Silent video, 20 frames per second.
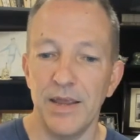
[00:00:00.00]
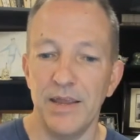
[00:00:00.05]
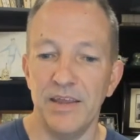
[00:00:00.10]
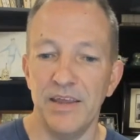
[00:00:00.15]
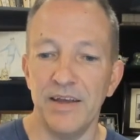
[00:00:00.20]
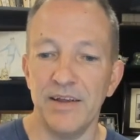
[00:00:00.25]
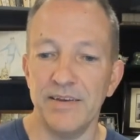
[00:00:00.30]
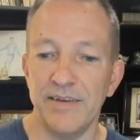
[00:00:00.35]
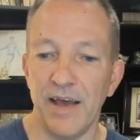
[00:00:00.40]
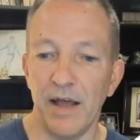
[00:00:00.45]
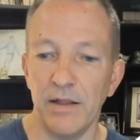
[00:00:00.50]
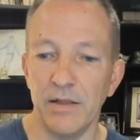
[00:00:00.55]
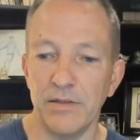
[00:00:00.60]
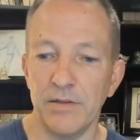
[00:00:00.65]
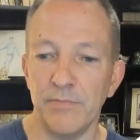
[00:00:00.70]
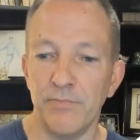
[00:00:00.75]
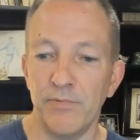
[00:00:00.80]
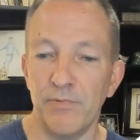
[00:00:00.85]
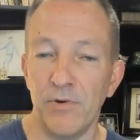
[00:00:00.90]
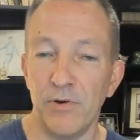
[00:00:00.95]
you can tell it
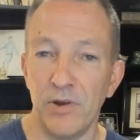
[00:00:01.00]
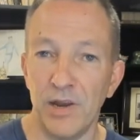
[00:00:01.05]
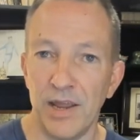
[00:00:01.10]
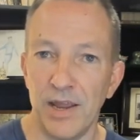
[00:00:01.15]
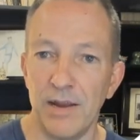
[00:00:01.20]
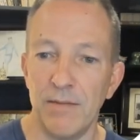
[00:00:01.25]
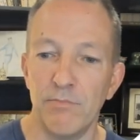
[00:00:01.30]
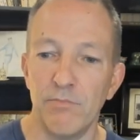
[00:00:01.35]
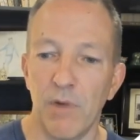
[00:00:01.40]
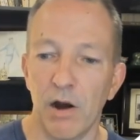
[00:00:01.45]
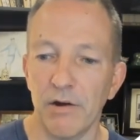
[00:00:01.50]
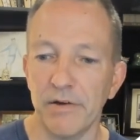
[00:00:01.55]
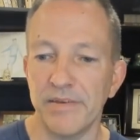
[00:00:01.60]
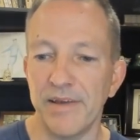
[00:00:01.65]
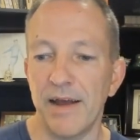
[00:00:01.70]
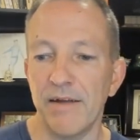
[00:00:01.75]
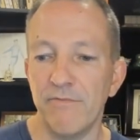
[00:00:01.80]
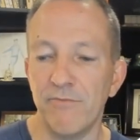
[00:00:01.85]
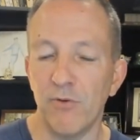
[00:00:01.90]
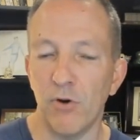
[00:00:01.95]
to put it in
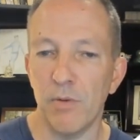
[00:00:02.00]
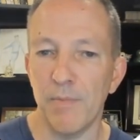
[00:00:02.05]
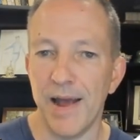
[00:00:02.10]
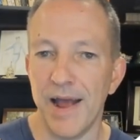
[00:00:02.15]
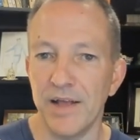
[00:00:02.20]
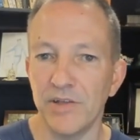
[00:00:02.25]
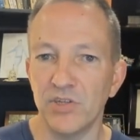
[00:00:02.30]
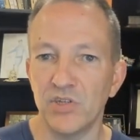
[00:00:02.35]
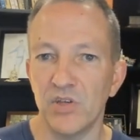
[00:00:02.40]
Markdown format.